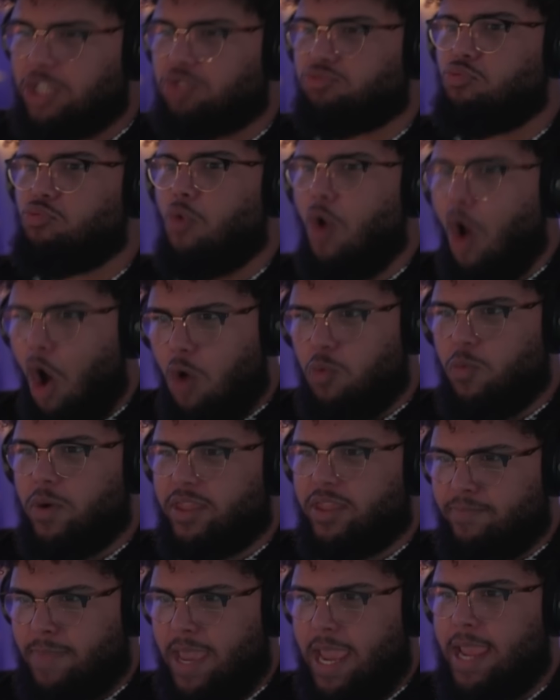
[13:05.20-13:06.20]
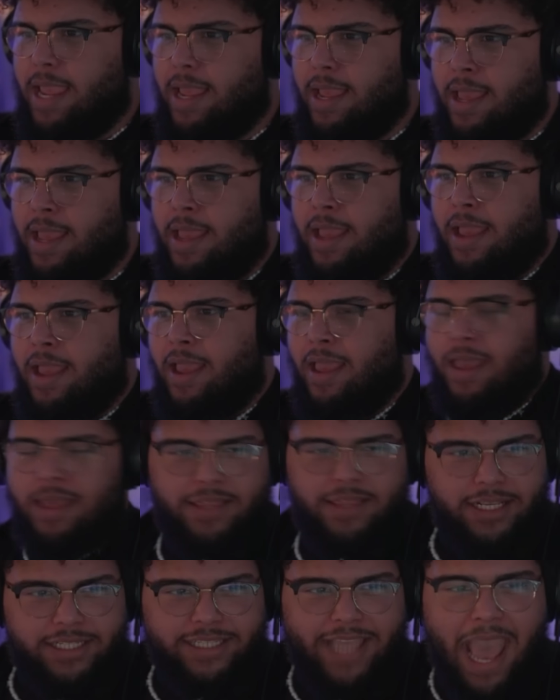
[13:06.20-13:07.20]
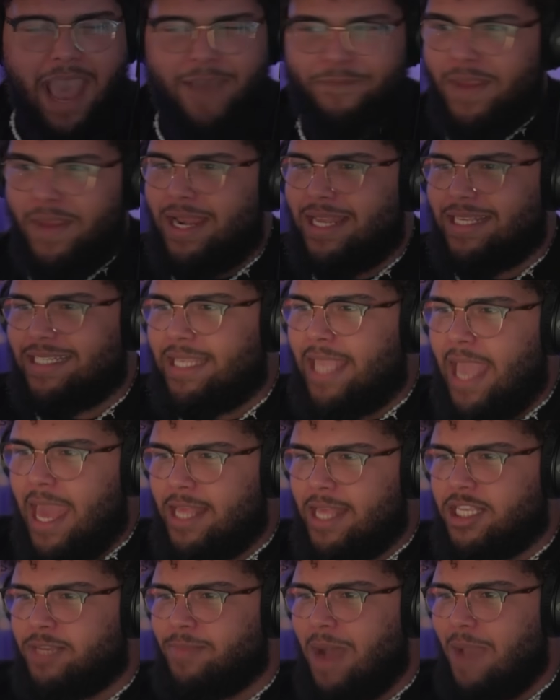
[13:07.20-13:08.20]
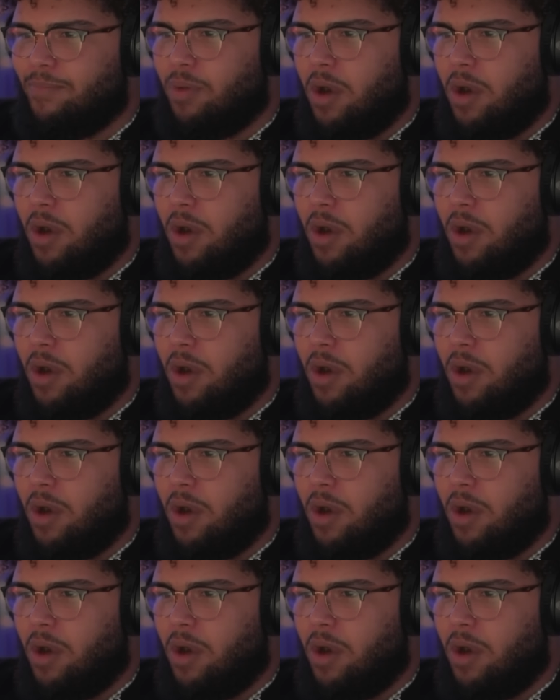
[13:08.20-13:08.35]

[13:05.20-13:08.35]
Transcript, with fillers: is wrong with me? This caffeine is getting to my